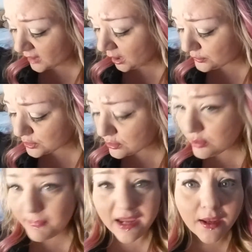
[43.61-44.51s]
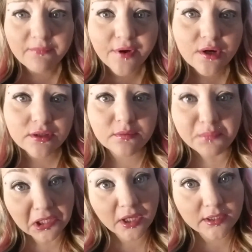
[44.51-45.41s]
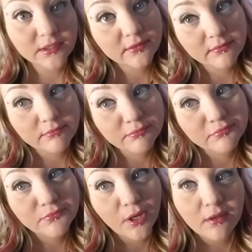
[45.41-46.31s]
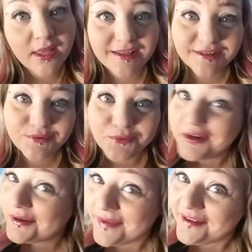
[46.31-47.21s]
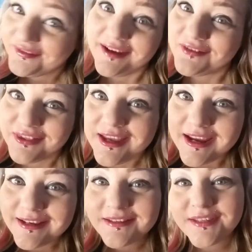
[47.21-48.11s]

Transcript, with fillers: I'll do the makeup first because, well, that's one of my favorite things.